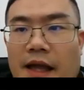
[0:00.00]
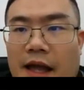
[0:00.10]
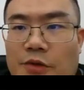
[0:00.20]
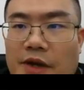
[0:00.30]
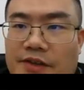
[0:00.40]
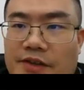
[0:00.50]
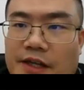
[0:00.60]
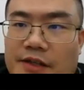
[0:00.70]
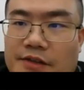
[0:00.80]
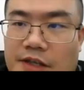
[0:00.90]
And we can
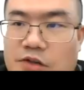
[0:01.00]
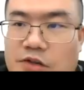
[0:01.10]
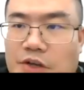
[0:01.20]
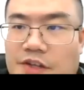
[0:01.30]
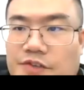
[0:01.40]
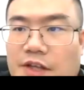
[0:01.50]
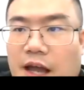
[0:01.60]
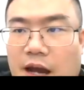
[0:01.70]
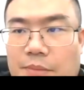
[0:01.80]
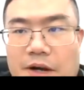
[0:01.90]
see the increase the
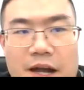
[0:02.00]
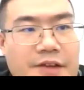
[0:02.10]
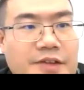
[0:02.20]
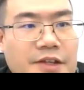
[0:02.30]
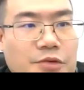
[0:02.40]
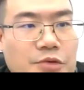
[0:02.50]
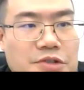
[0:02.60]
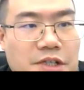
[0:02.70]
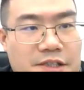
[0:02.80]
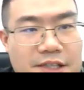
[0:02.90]
harbor height and the
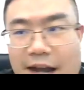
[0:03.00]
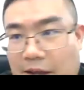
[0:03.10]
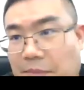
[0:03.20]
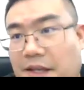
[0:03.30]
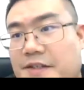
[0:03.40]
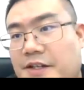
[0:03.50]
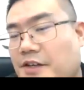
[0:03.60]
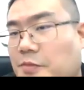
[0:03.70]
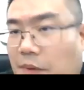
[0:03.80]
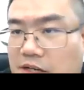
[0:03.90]
rotor diameter,
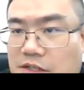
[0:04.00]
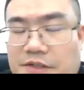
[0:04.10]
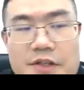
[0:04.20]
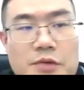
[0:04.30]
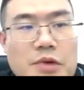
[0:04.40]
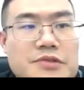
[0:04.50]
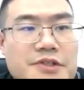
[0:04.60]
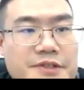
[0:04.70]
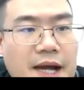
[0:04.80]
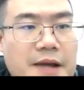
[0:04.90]
especially the
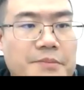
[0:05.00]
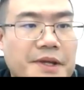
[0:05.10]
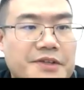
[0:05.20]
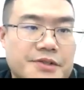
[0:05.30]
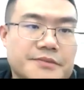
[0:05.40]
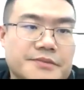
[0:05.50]
rotor diameter.